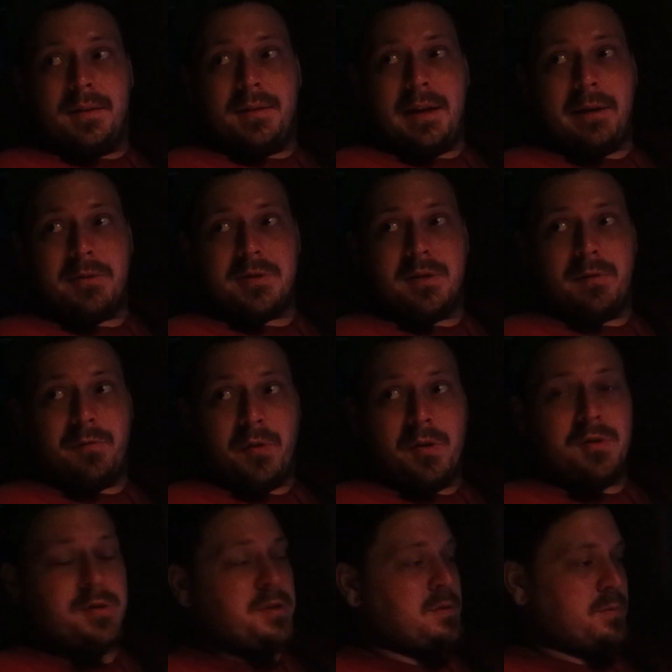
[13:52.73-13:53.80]
That was the
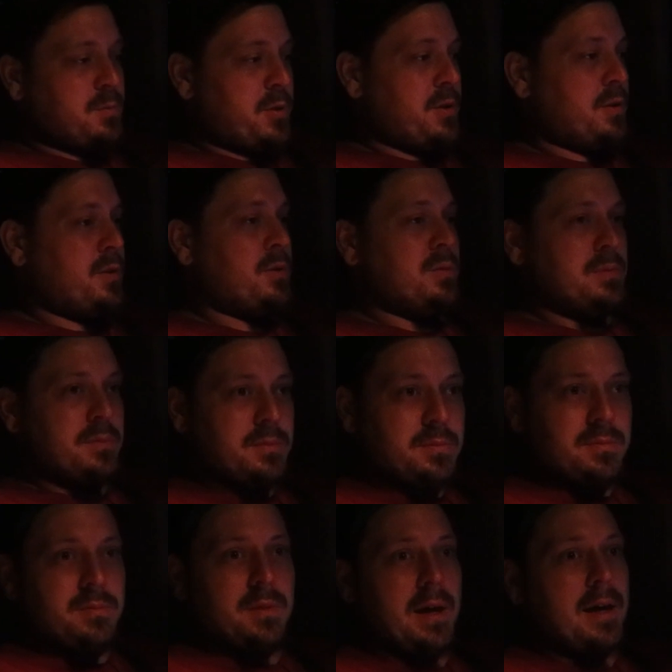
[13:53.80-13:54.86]
first real,
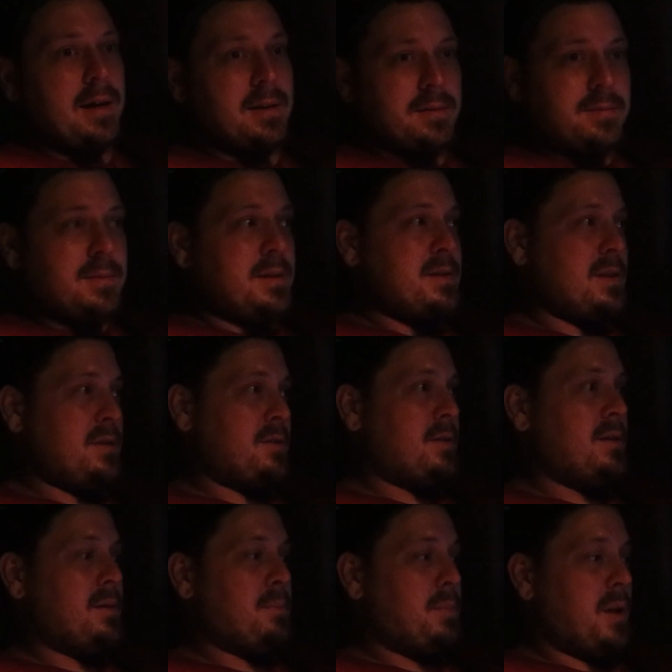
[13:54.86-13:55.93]
like, it's either
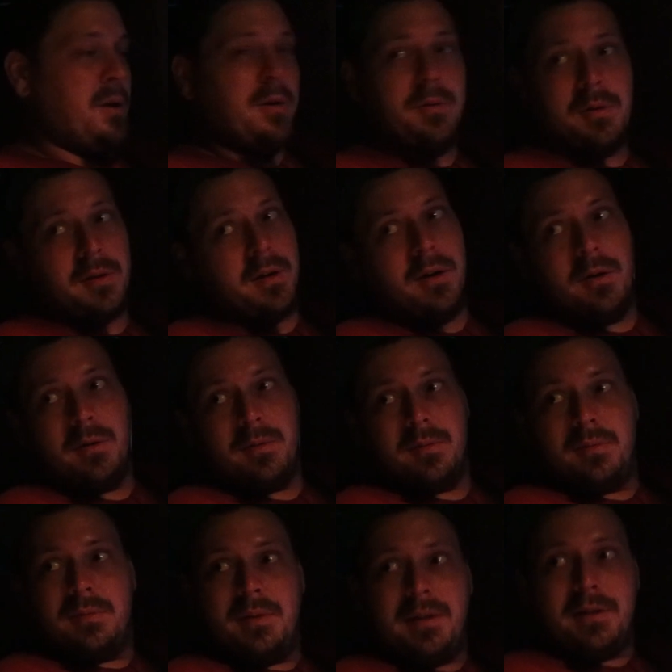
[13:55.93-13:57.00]
gonna blow or go,
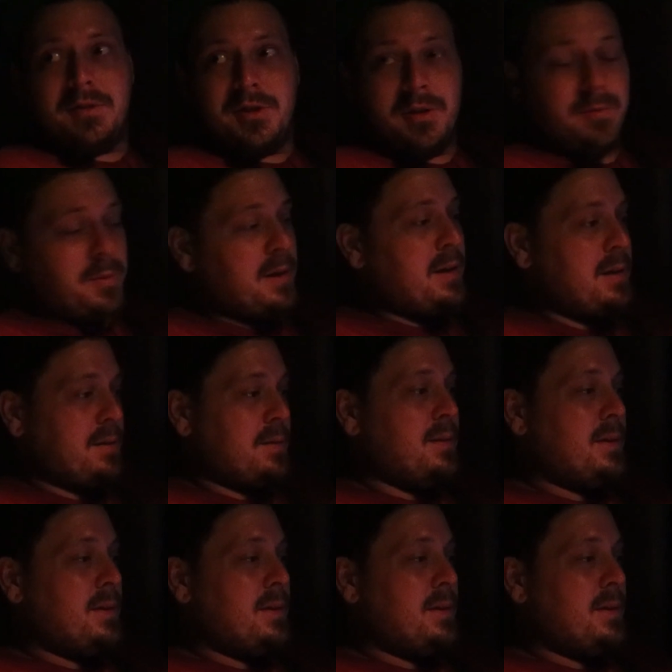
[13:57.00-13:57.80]
and then she went.